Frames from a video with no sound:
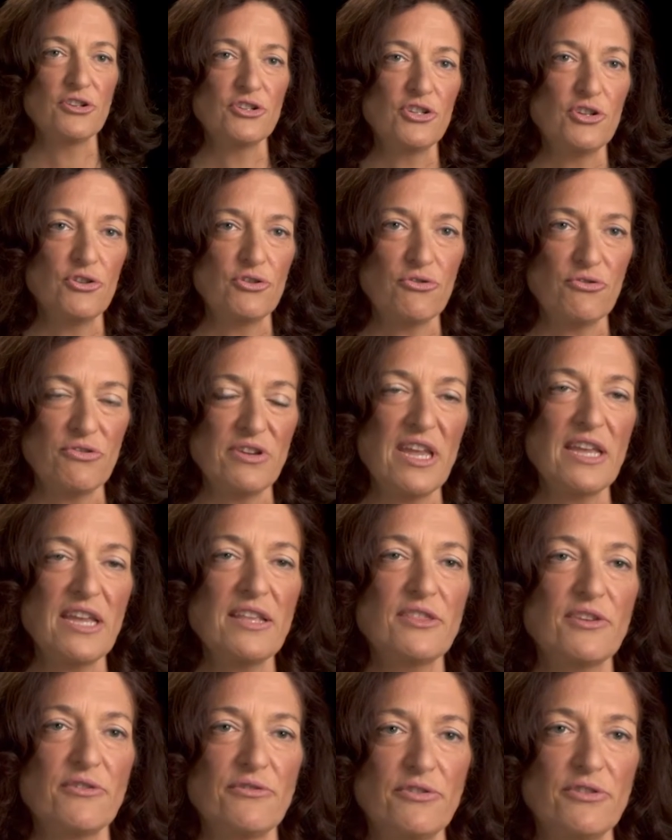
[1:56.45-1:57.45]
to
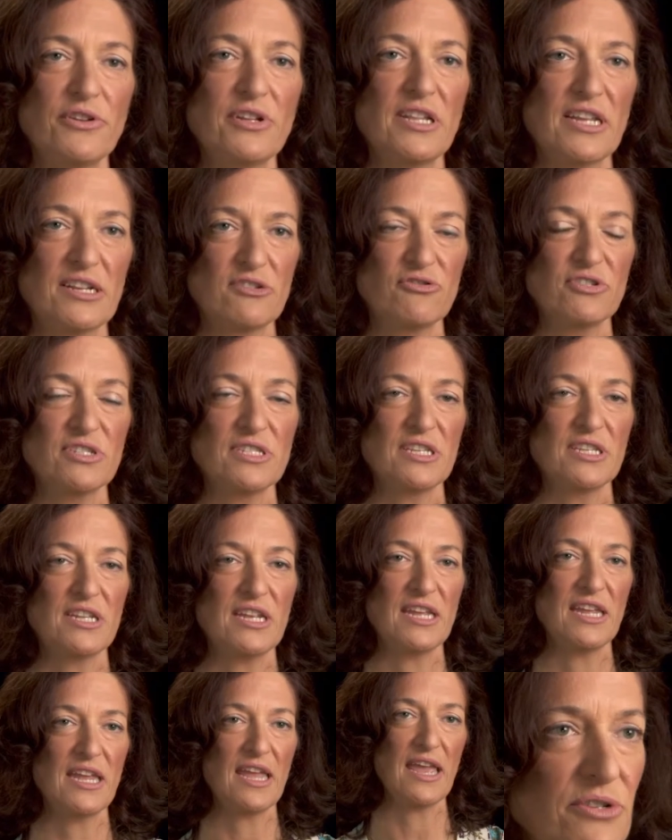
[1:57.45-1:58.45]
create their own
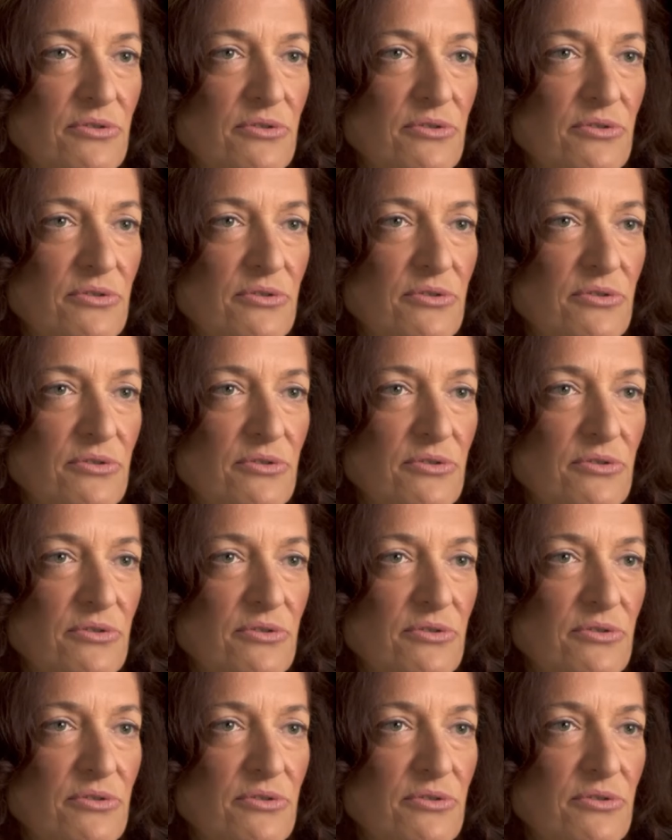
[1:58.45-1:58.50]
electricity